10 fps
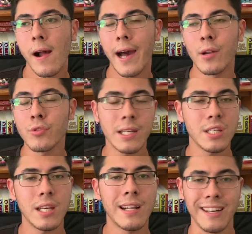I don't think
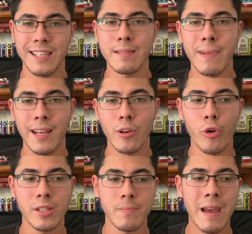Shigaraki is
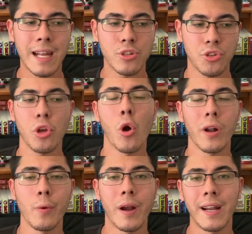going to manage to go
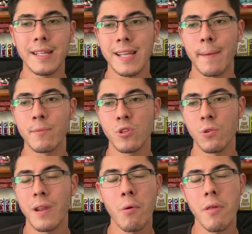anywhere anytime soon.
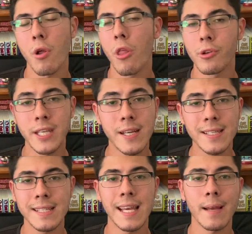Now, whether all those heroes
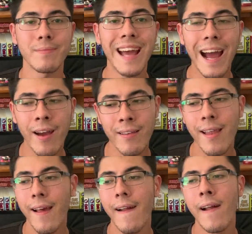can take him down,
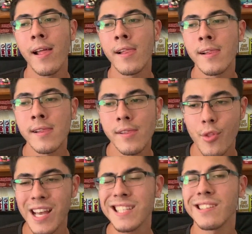
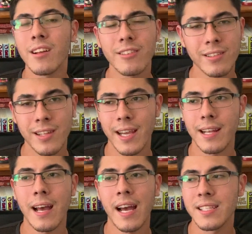that's another thing. And
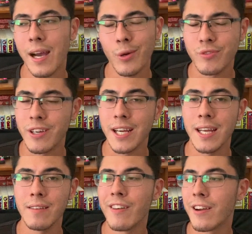Aizawa is
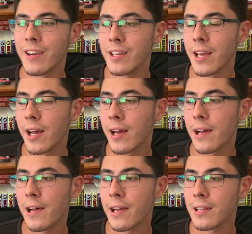very, very
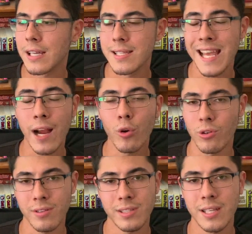
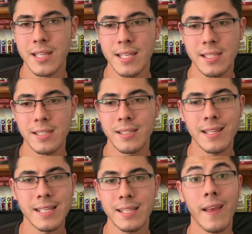integral to
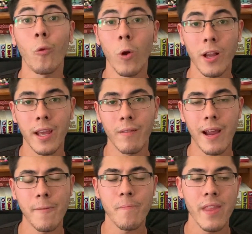this thing working, right?